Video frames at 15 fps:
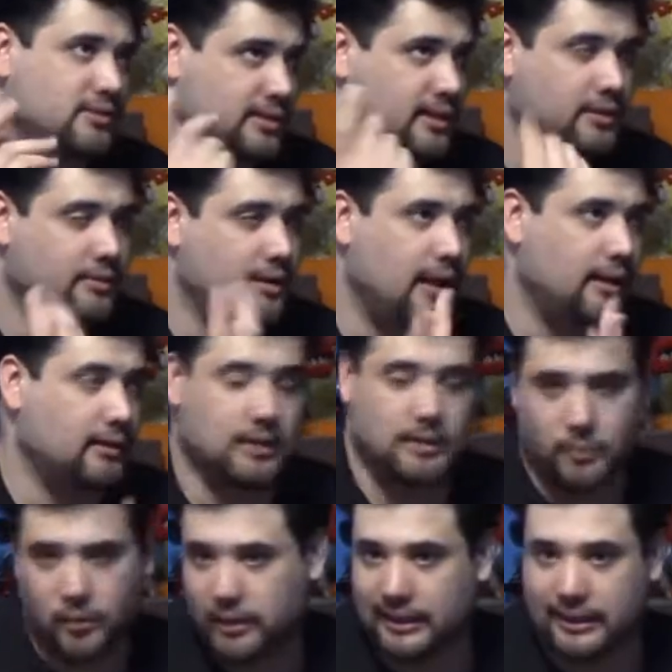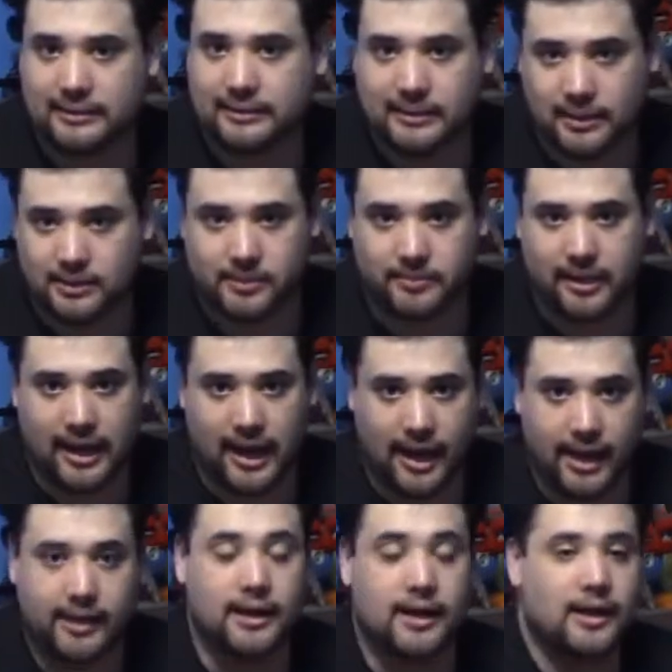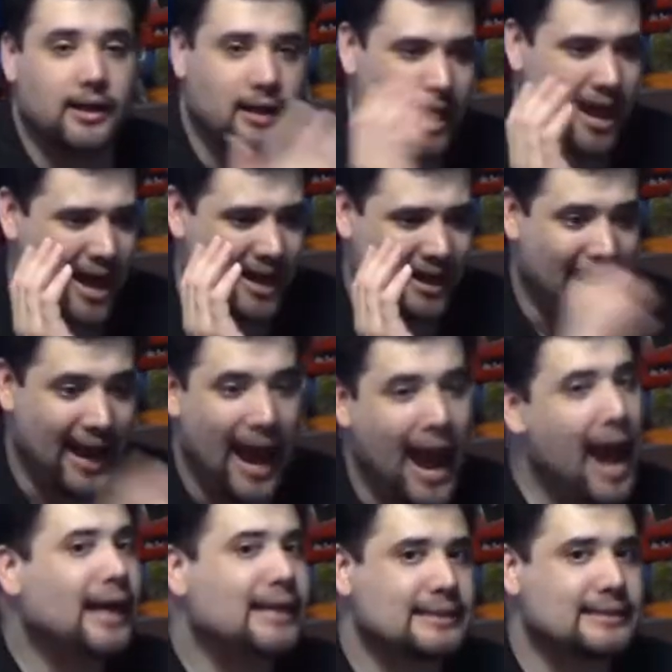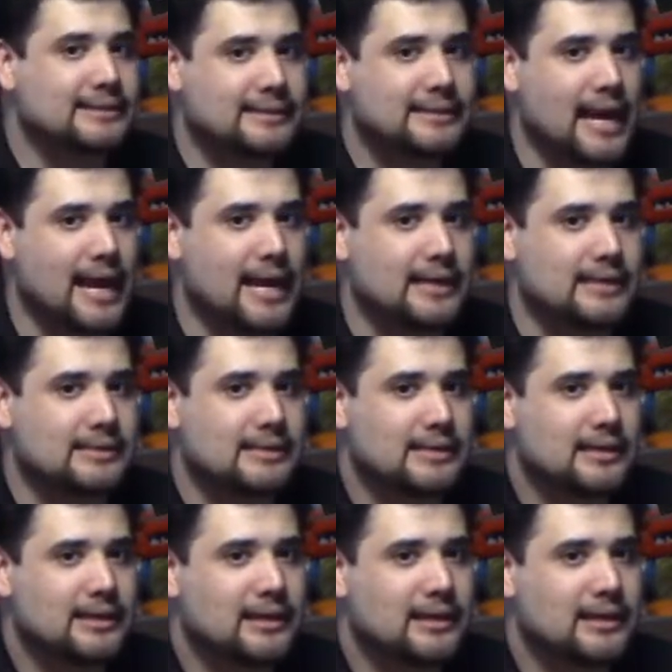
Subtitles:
theoretically pointing a gun to my head, and I had to say it,